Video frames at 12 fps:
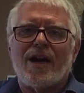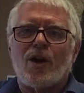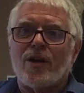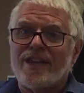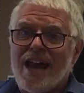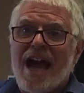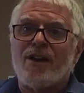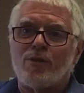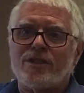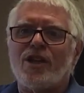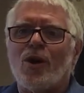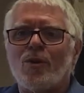called an
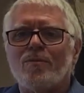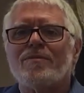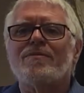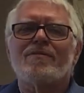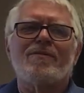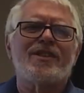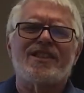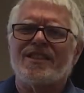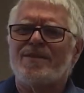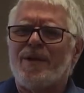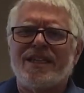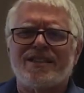acrosome, which
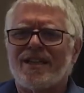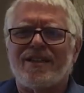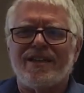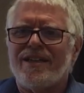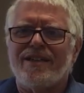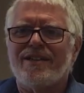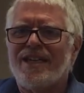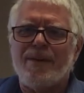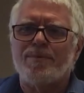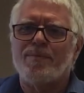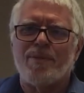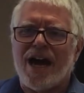is basically
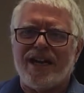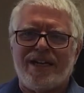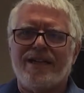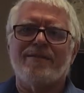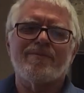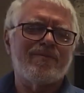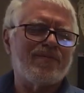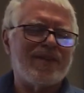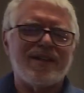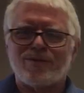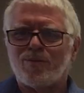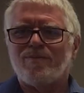tip body
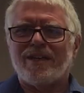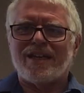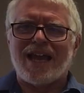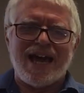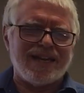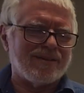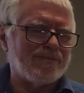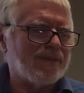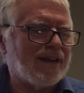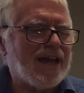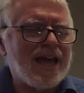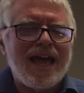is in Latin.
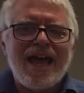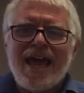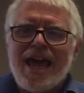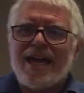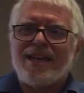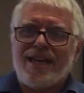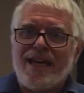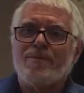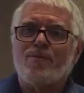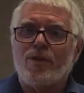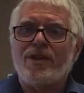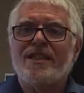And
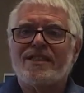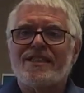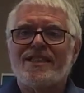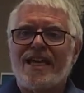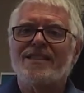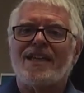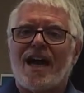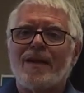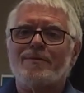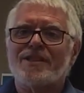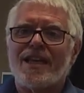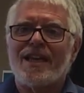it releases
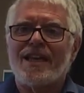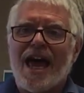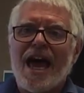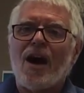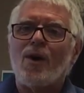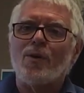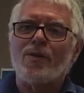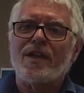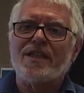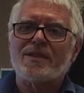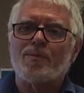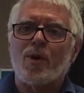enzymes that allow
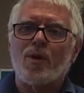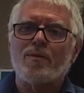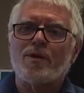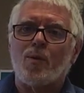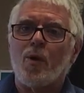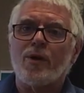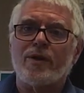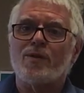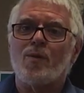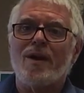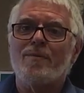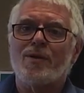the sperm to work
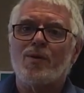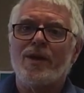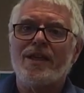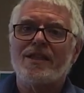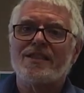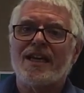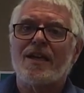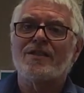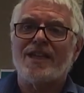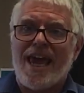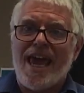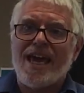its way between the
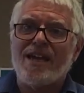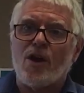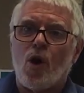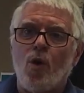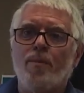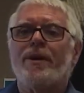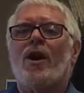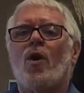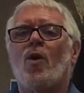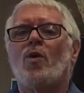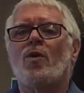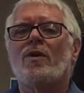cells and open a
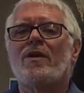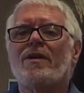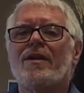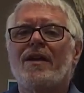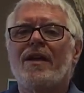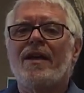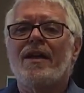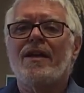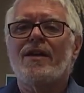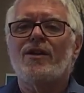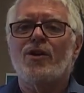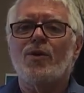hole
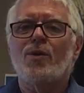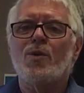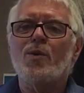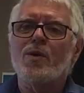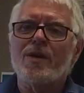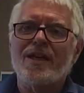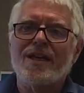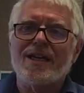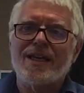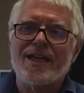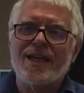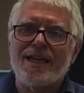to
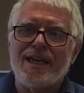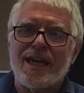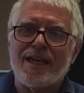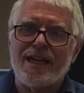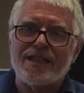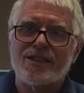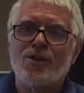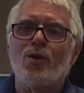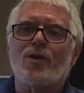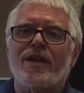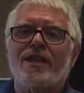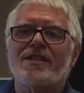get its
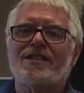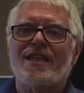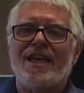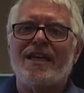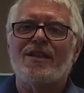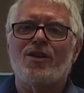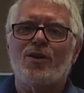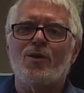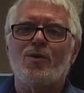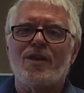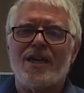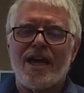nucleus
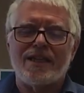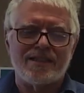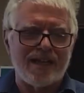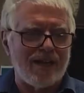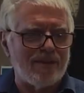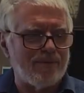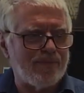into the egg cell.